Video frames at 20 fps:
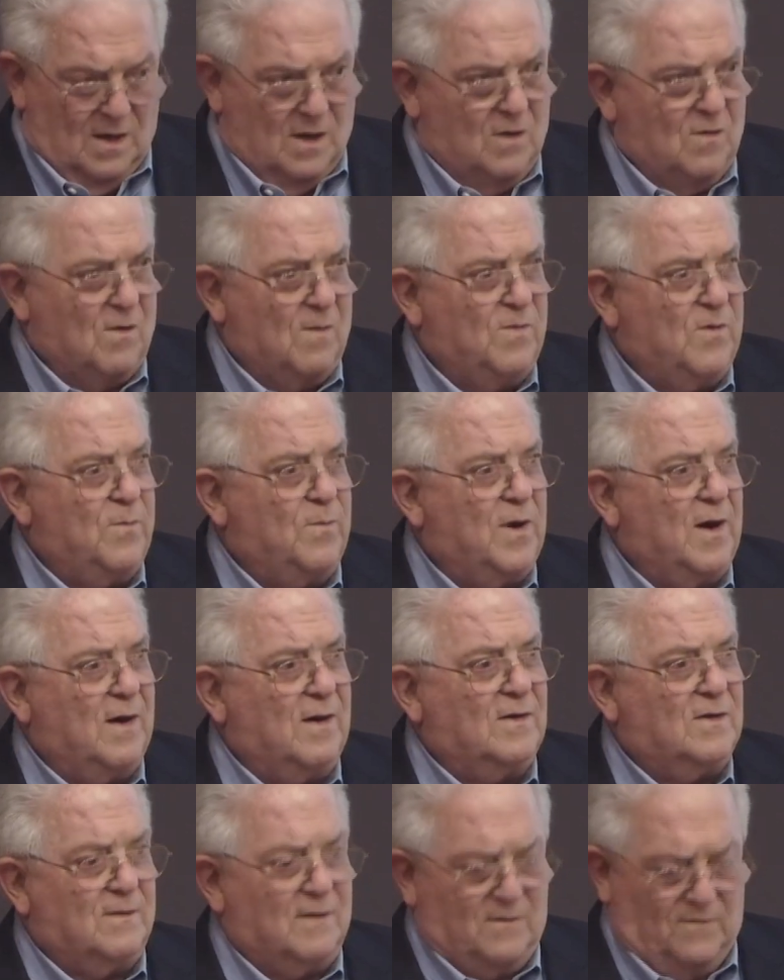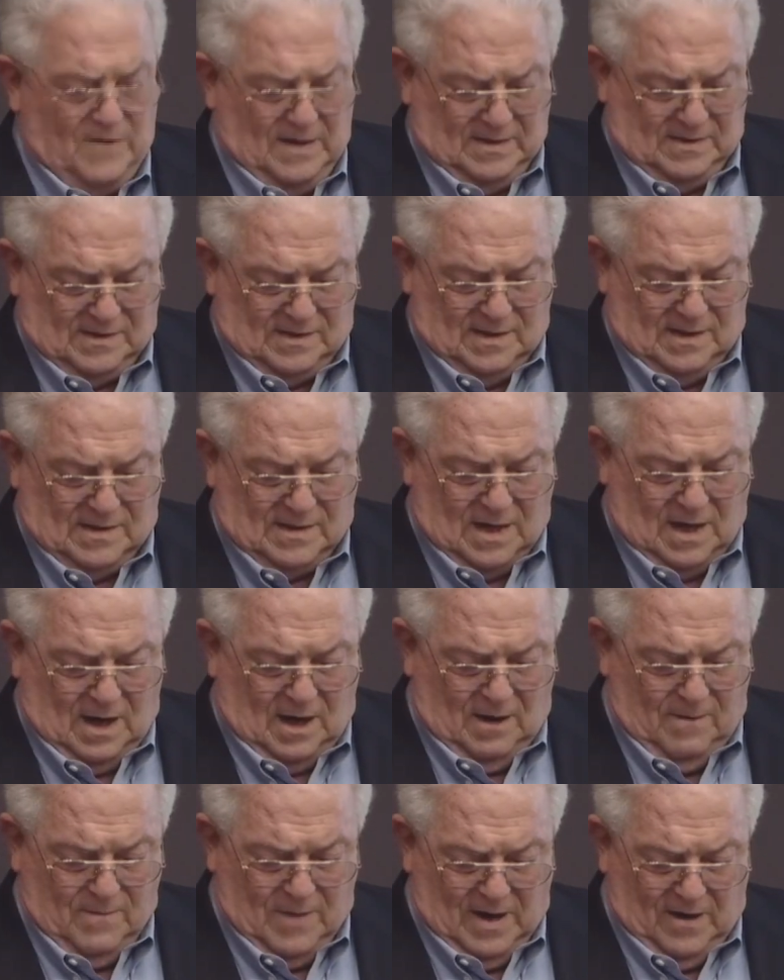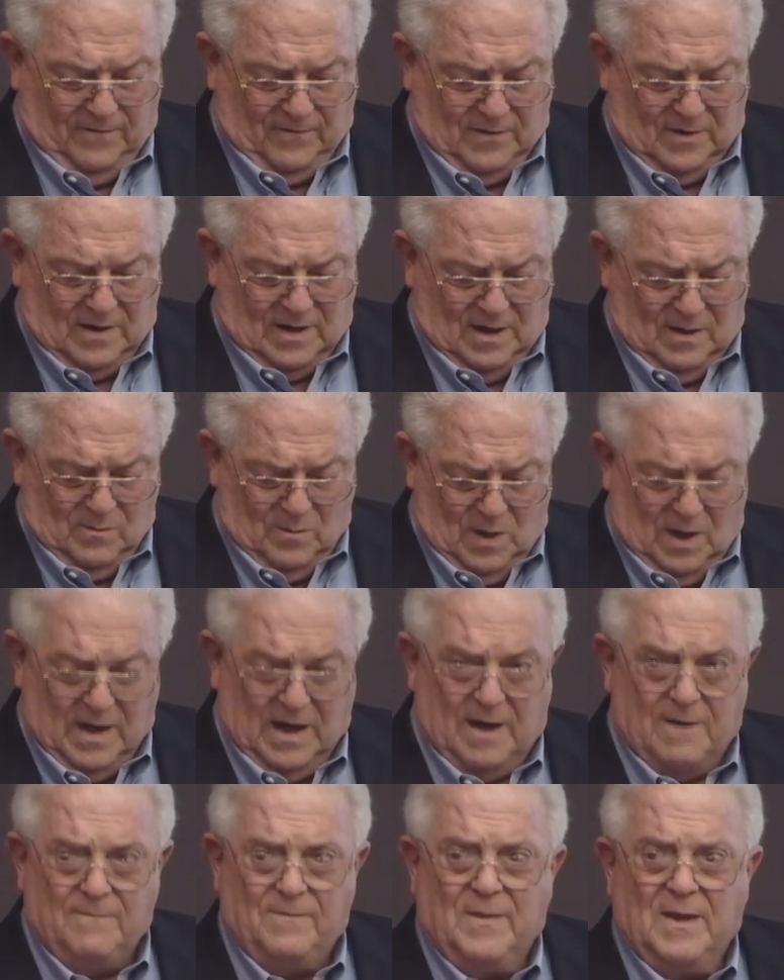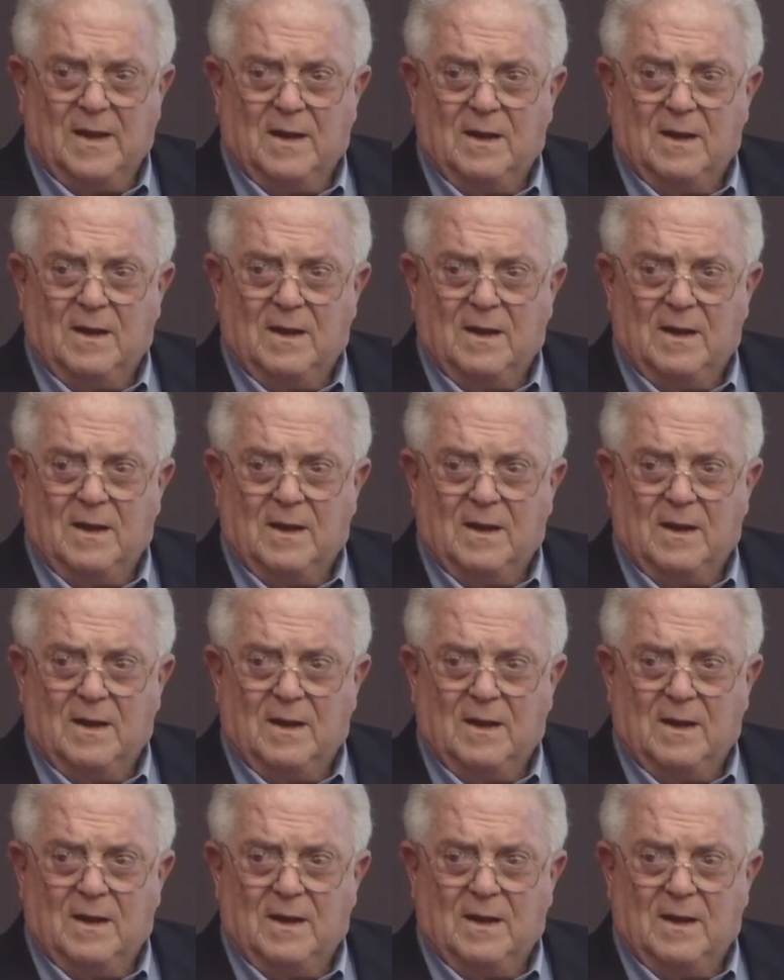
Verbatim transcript: who are prepared to invest the time, effort, and money